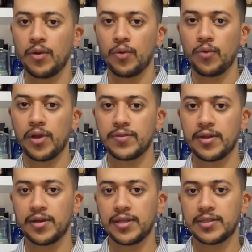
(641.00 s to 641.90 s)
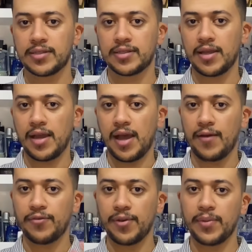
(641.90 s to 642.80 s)
whether it's a
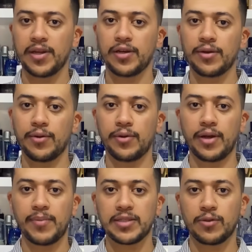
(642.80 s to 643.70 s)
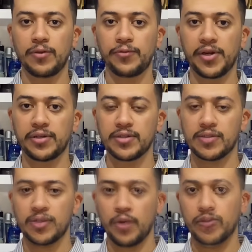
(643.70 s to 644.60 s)
feminine or a masculine
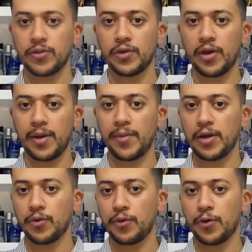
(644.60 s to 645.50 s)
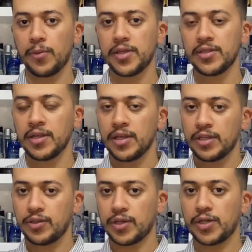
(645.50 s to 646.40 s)
fragrance, whether you are a man or a woman,
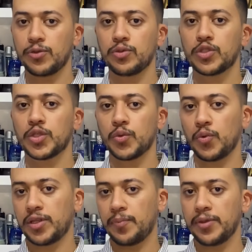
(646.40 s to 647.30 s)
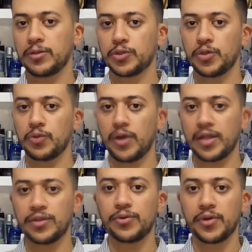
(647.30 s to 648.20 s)
you can use what appeals to you,
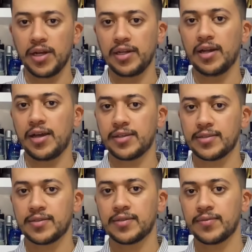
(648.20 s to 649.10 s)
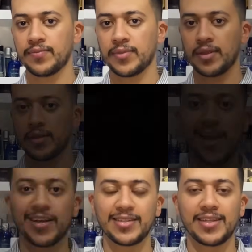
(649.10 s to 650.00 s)
what you really like. I
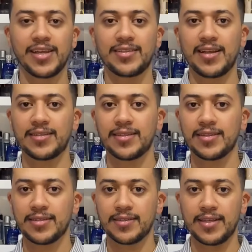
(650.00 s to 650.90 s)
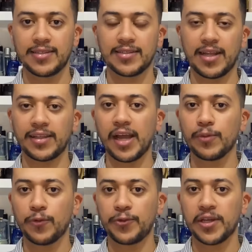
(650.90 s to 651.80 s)
say that this is a type
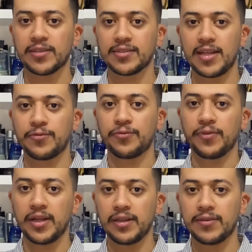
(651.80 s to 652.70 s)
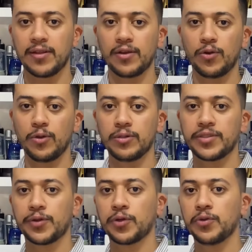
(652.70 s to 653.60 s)
of fragrance that filled all
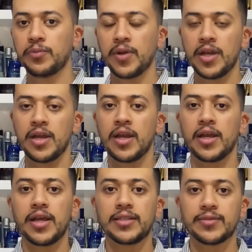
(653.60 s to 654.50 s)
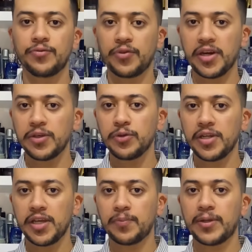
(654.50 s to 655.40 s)
the room. It's very
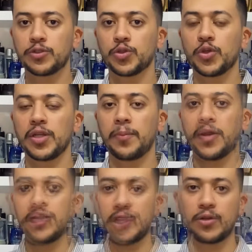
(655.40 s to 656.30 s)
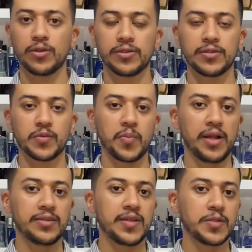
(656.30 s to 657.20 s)
unique patchouli blend. I cannot smell
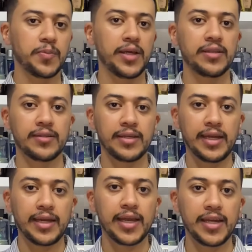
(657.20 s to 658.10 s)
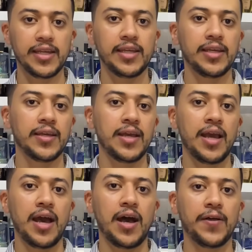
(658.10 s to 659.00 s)
this blend in any
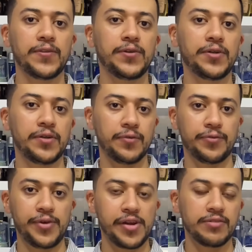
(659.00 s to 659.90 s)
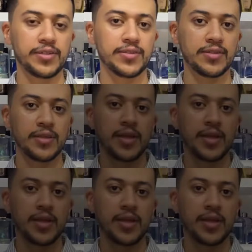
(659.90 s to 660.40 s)
other fragrance.